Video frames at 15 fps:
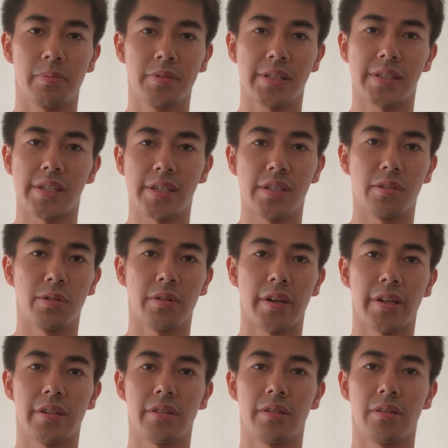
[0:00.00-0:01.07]
CEO
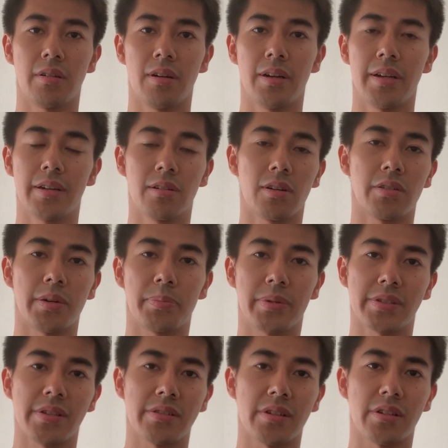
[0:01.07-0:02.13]
and legal
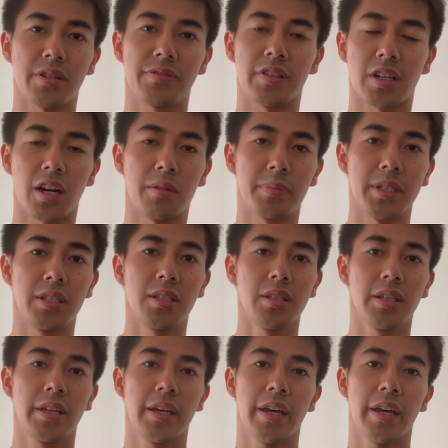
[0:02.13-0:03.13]
representative of the company,